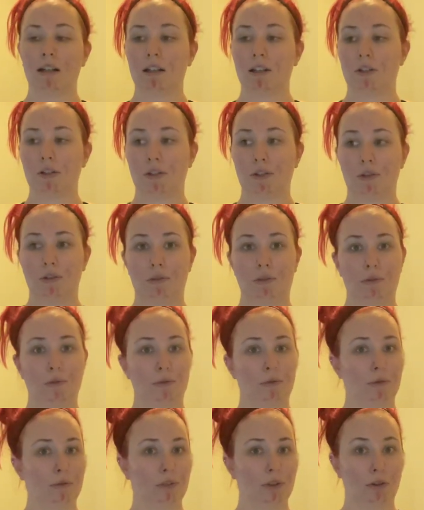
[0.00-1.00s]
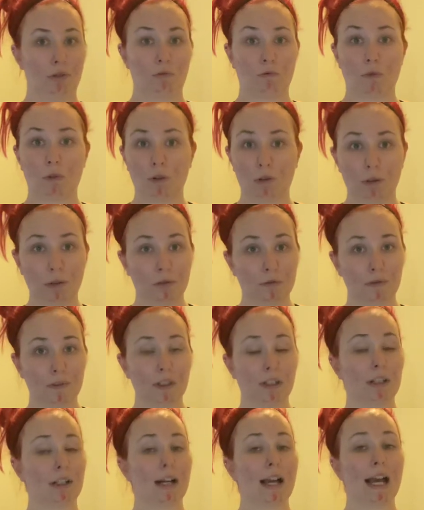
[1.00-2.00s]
to roll over,